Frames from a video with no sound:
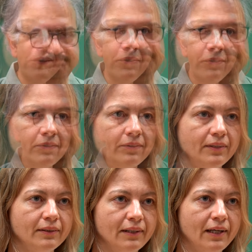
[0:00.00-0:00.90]
So
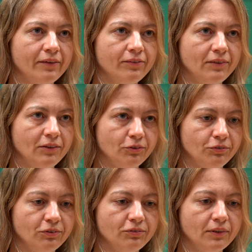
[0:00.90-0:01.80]
in the last 10 to
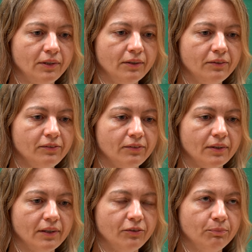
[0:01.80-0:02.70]
15 years,
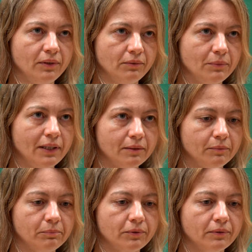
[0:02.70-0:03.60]
there has been remarkable
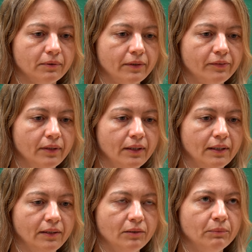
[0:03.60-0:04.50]
progress
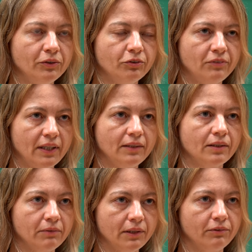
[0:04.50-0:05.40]
in the amount of data
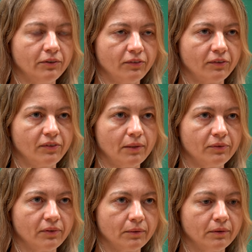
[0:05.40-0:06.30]
really which is
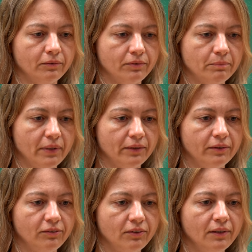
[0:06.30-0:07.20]
accessible from
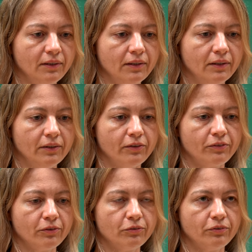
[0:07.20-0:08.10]
biology.
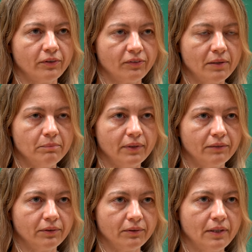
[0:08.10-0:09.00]
So for example, I have
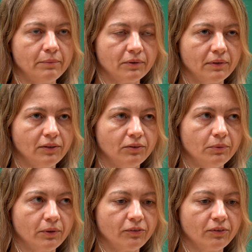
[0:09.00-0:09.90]
a collaborator who
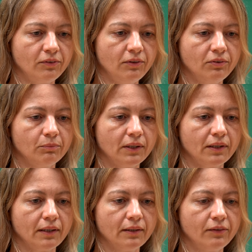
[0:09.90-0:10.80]
works on tissue
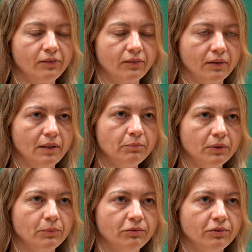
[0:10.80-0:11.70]
mechanics and embryo
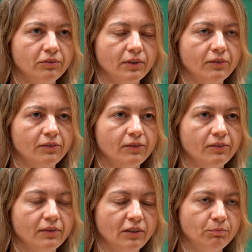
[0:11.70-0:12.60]
morphogenesis,
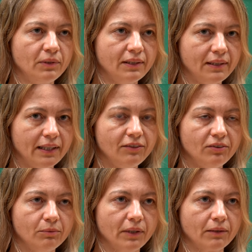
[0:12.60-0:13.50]
and they've built a light
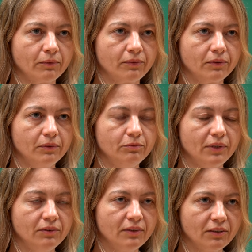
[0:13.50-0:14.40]
sheet microscope where
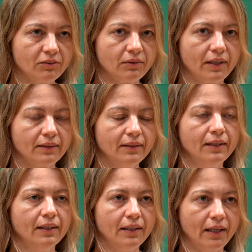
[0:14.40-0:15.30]
you can track
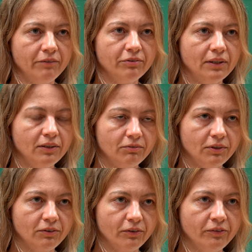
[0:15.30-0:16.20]
every
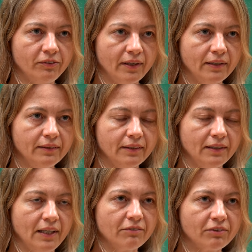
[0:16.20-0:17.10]
individual cell and
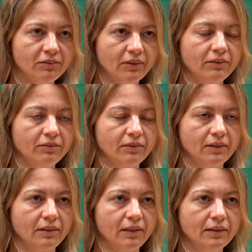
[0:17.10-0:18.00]
every junction
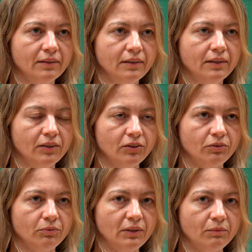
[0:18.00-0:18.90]
in there
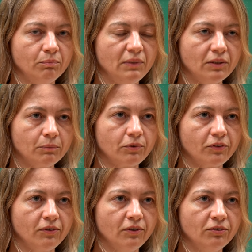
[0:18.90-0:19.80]
with minute
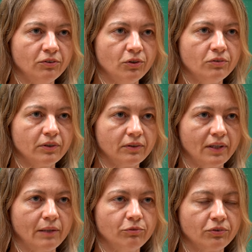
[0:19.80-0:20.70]
precision over a
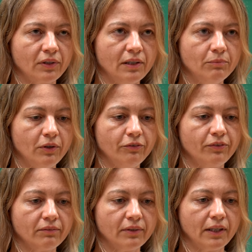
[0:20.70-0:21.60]
time frame of
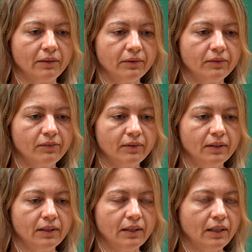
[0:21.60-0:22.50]
several hours.
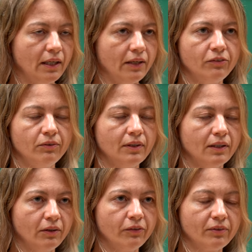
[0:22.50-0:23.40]
And so you
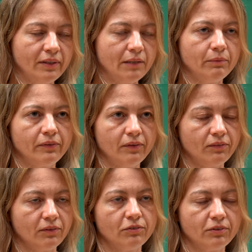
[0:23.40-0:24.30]
can also label things
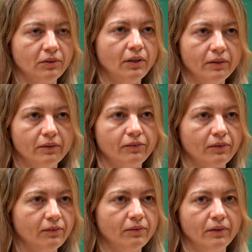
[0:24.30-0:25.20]
in different colors
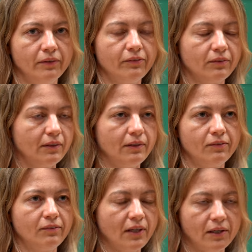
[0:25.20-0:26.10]
and so on. So there
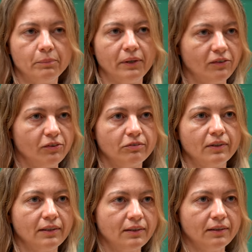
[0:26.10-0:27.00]
is terabytes of
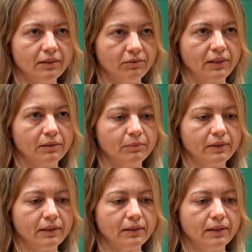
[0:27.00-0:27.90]
data available
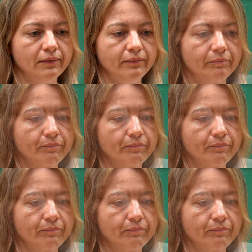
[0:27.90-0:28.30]
there now.